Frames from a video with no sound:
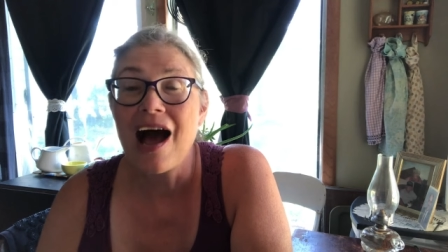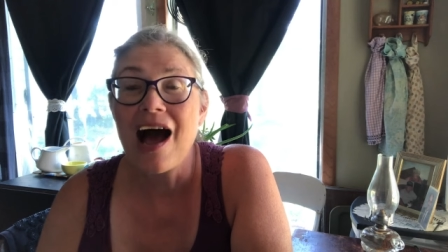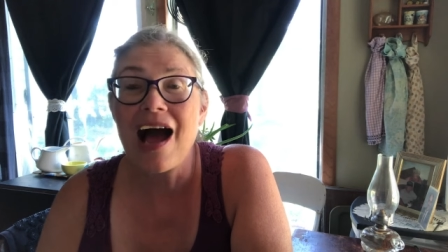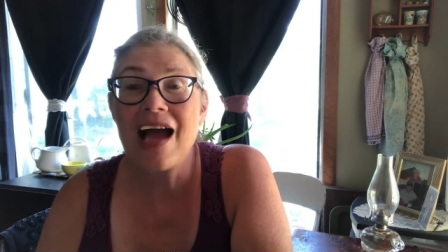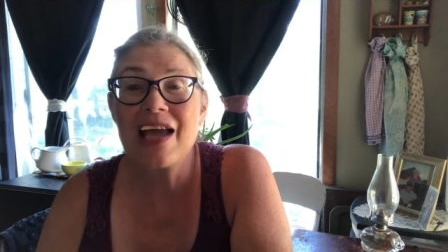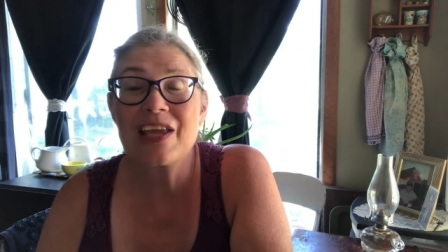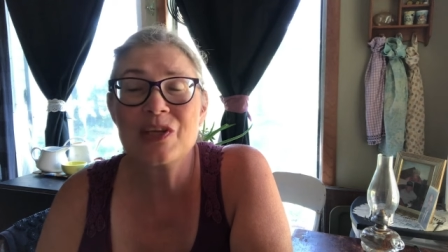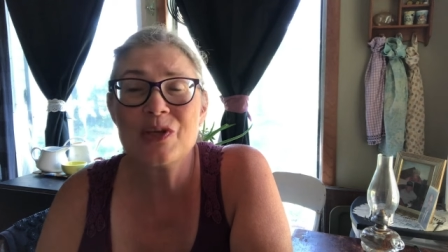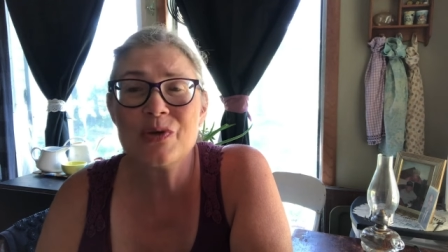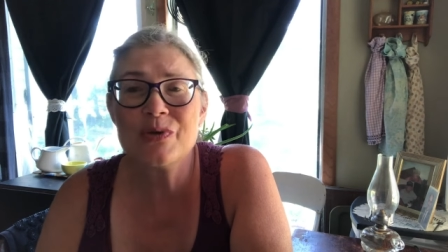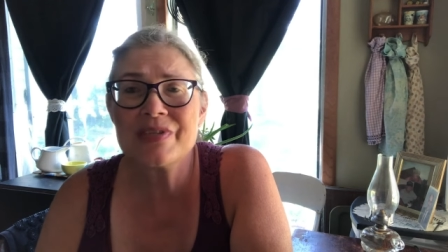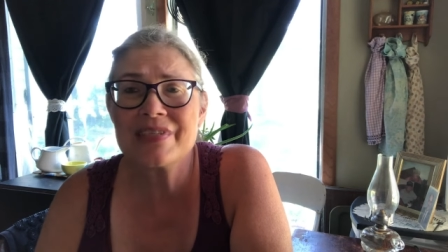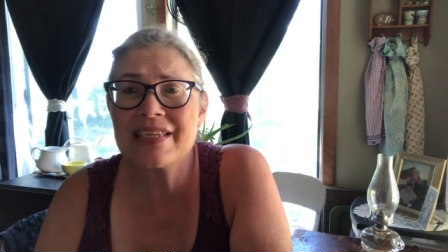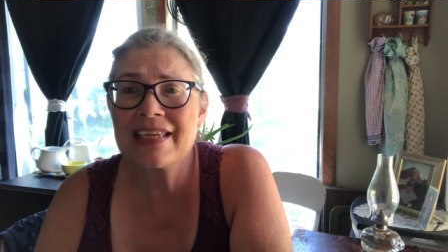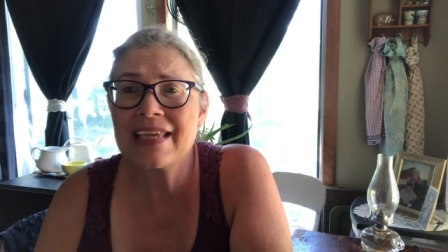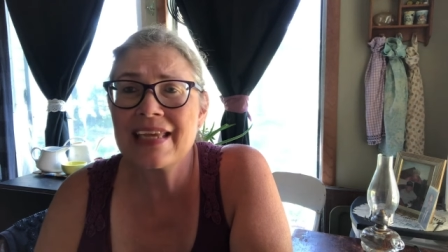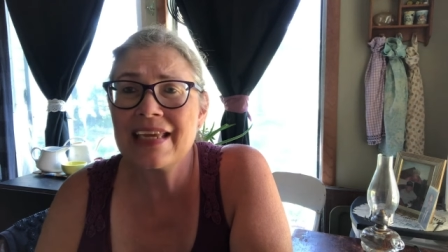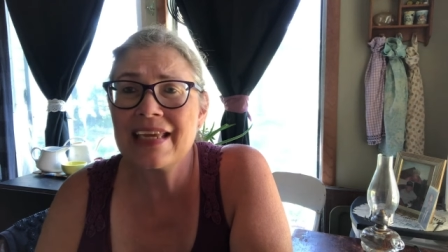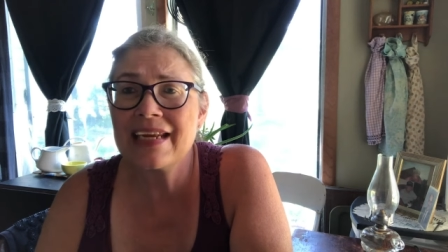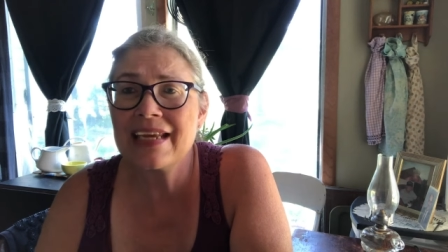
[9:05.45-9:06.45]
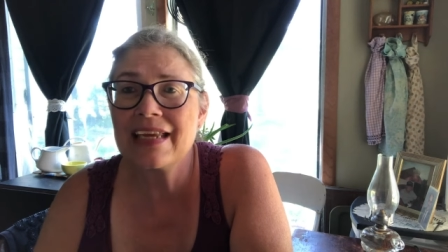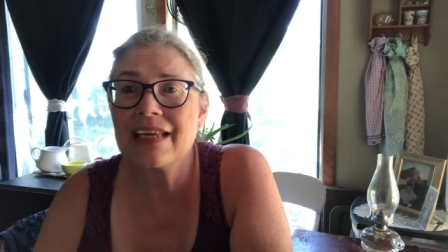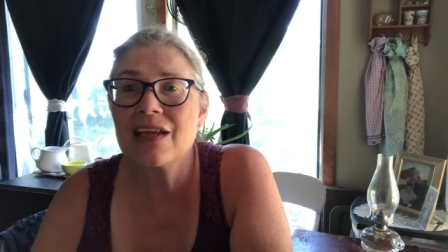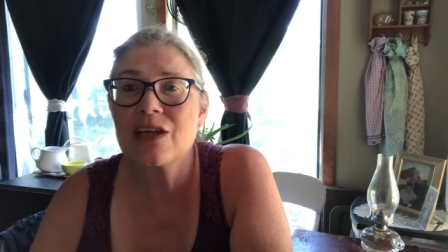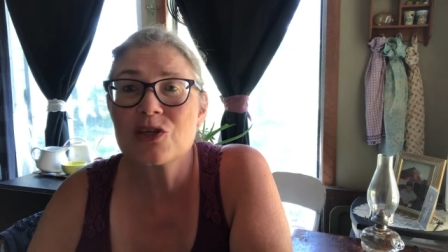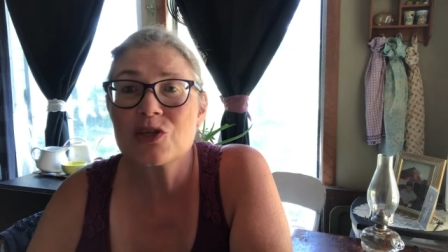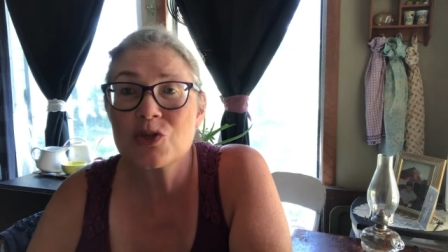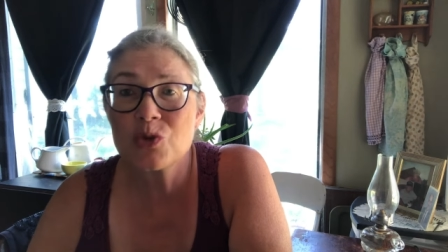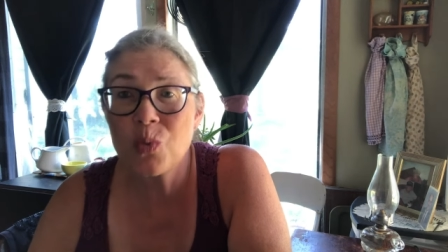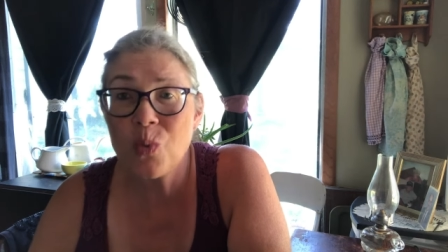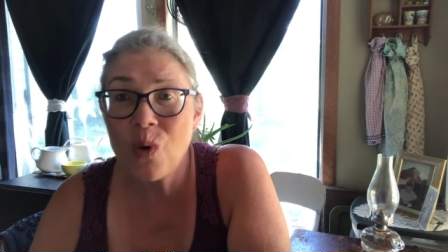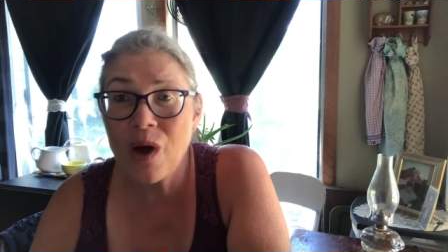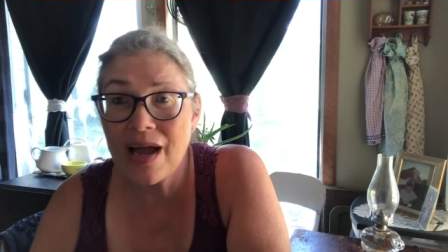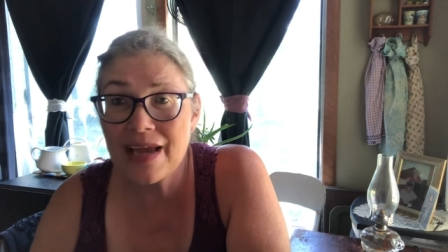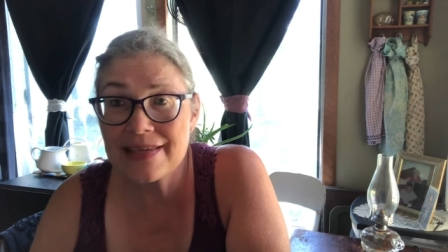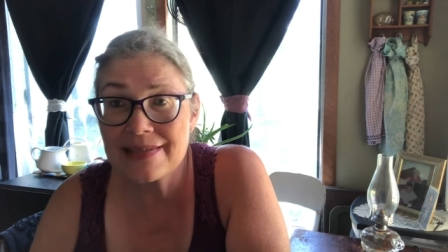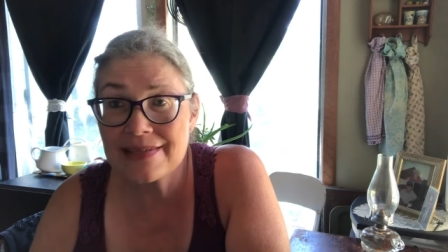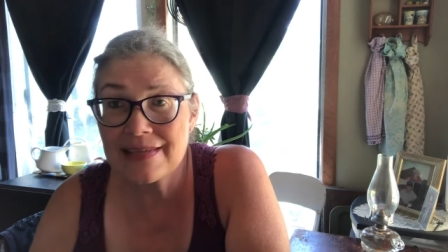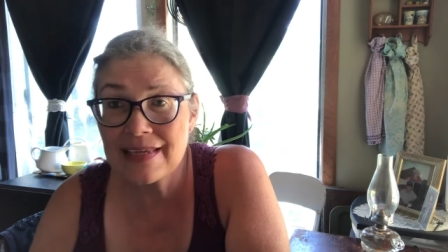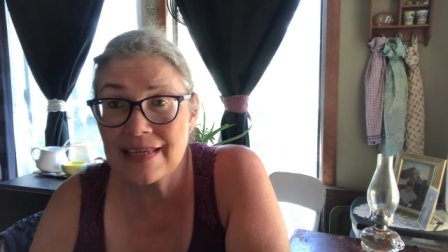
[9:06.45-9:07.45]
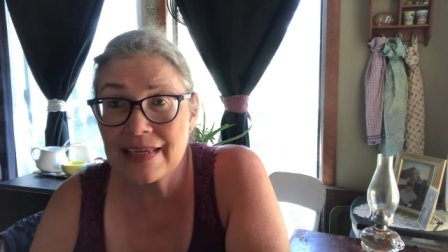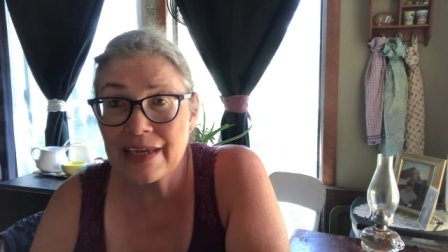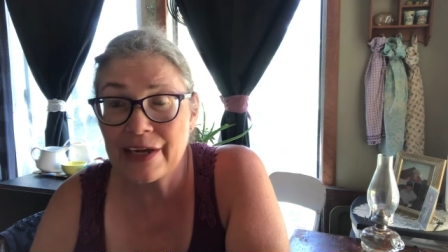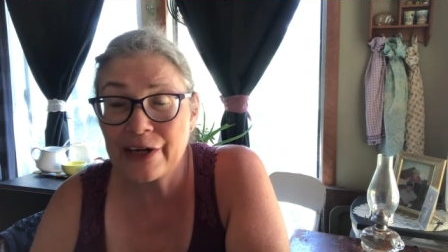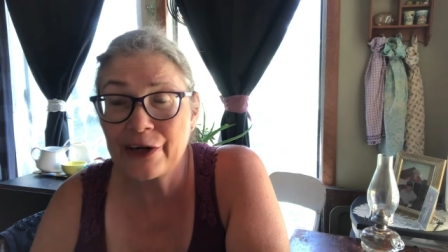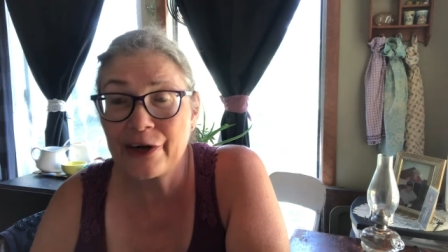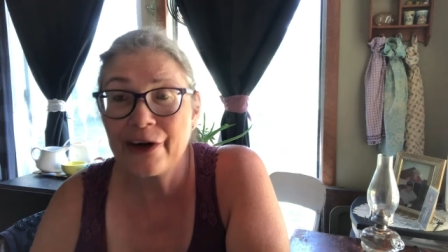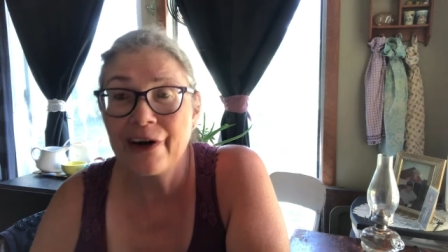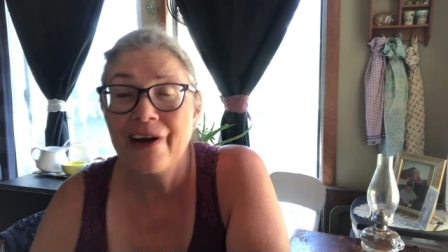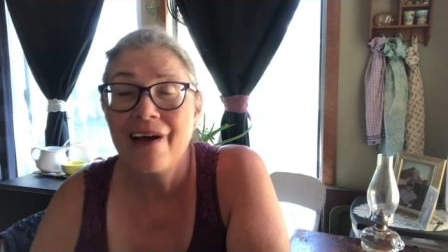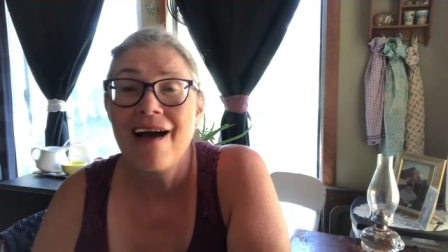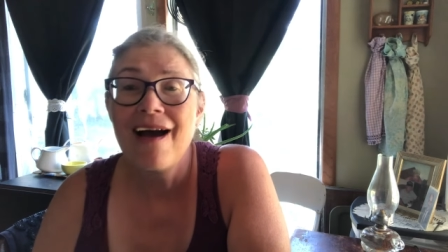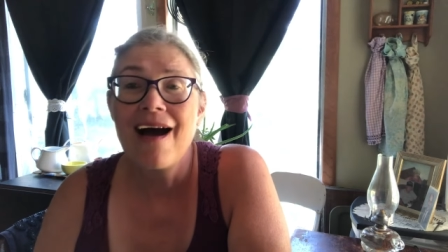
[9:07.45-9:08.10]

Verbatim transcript: I used to get it twice a year.